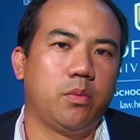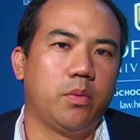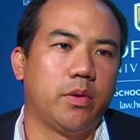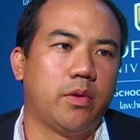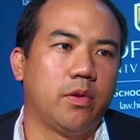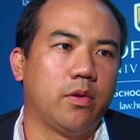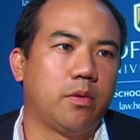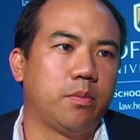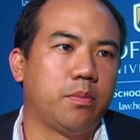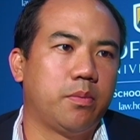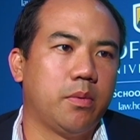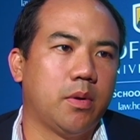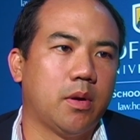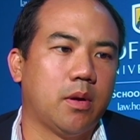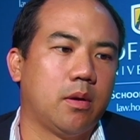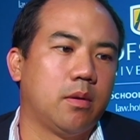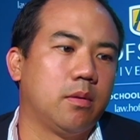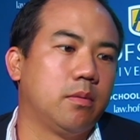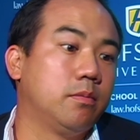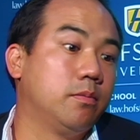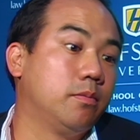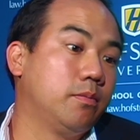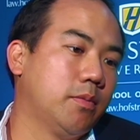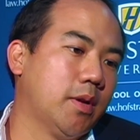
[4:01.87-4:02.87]
with its,
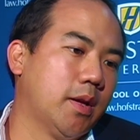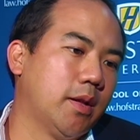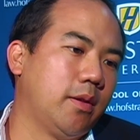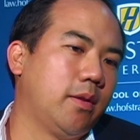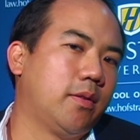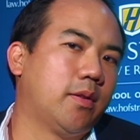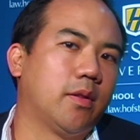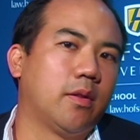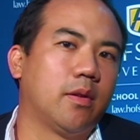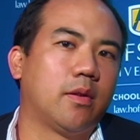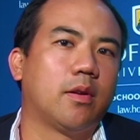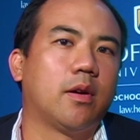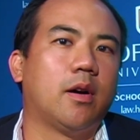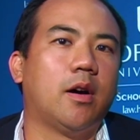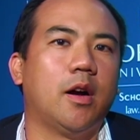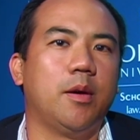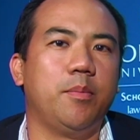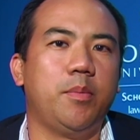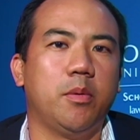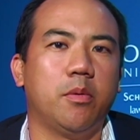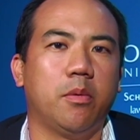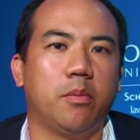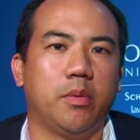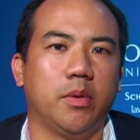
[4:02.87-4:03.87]
at least at the
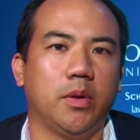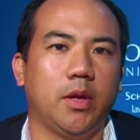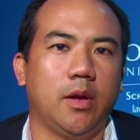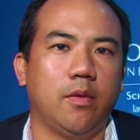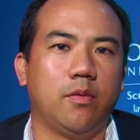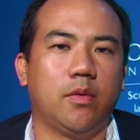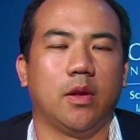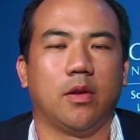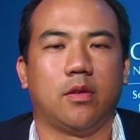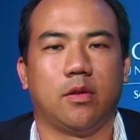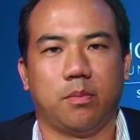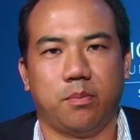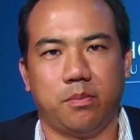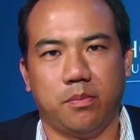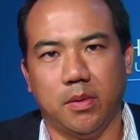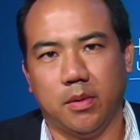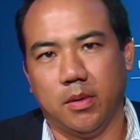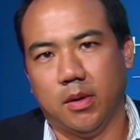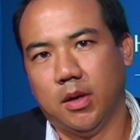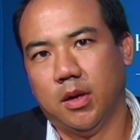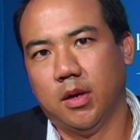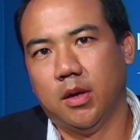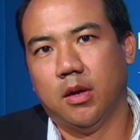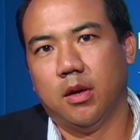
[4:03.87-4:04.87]
time, people believed its
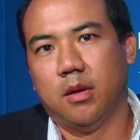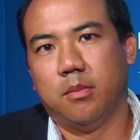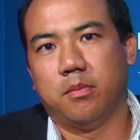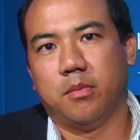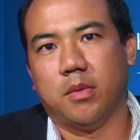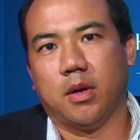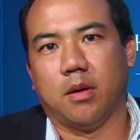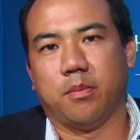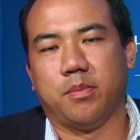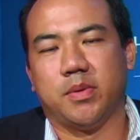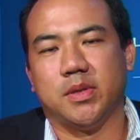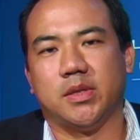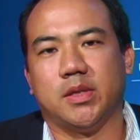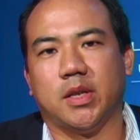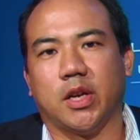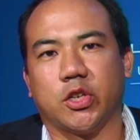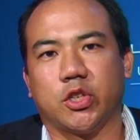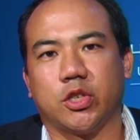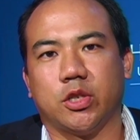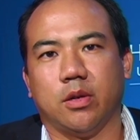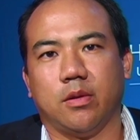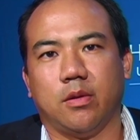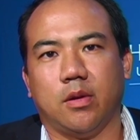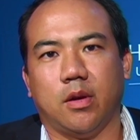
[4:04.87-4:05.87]

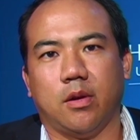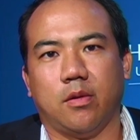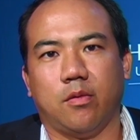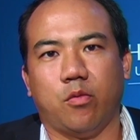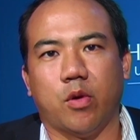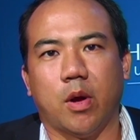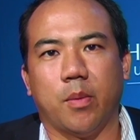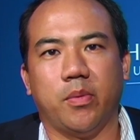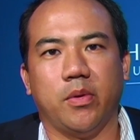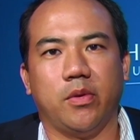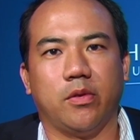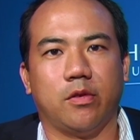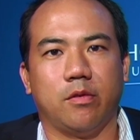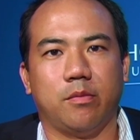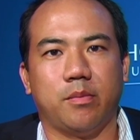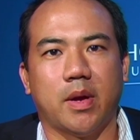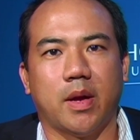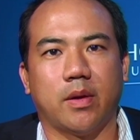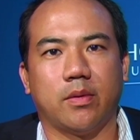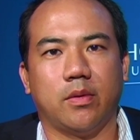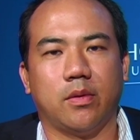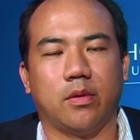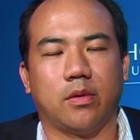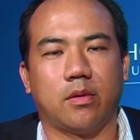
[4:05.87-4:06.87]
possession of weapons of
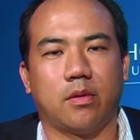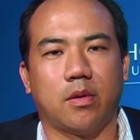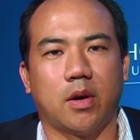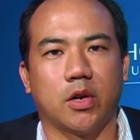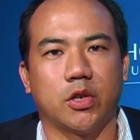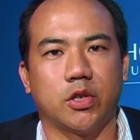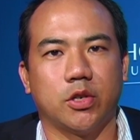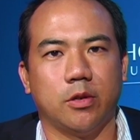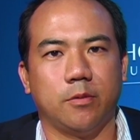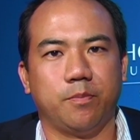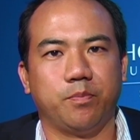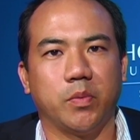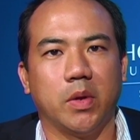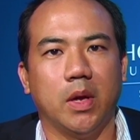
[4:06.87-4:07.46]
mass destruction.